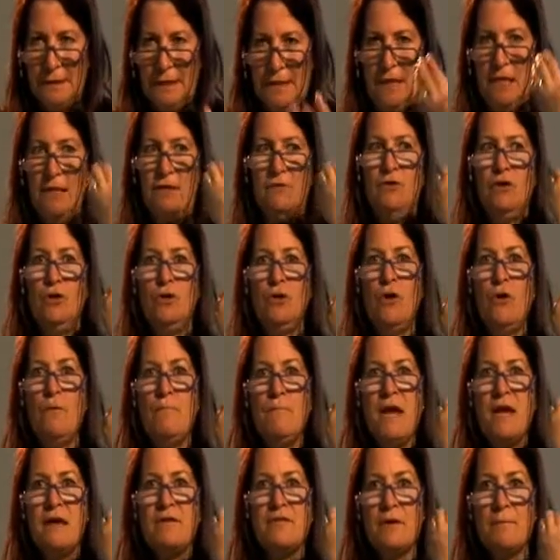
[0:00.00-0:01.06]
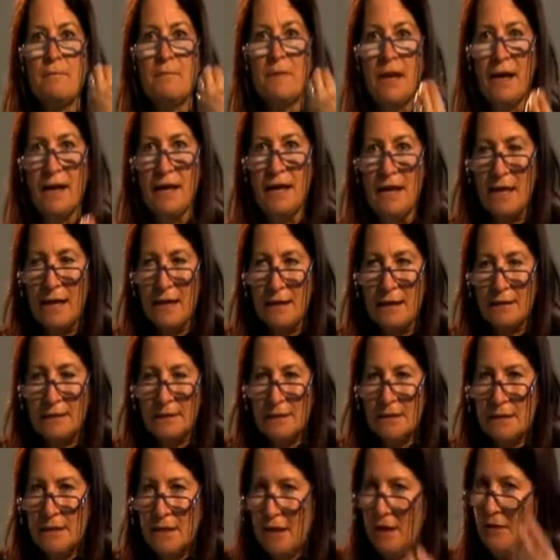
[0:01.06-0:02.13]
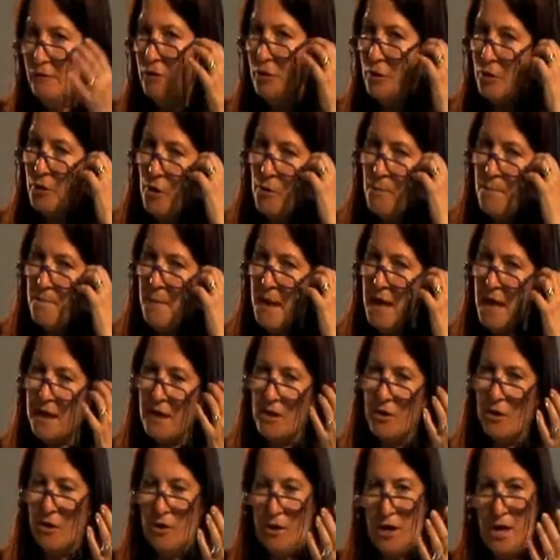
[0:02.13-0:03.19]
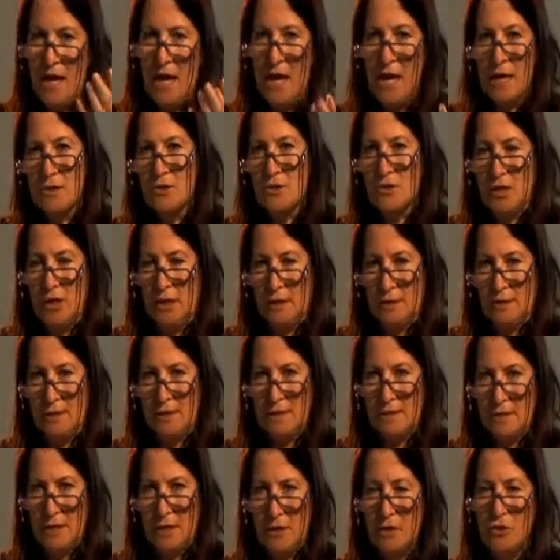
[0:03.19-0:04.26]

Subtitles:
If you don't make them click, if you don't make your entrance,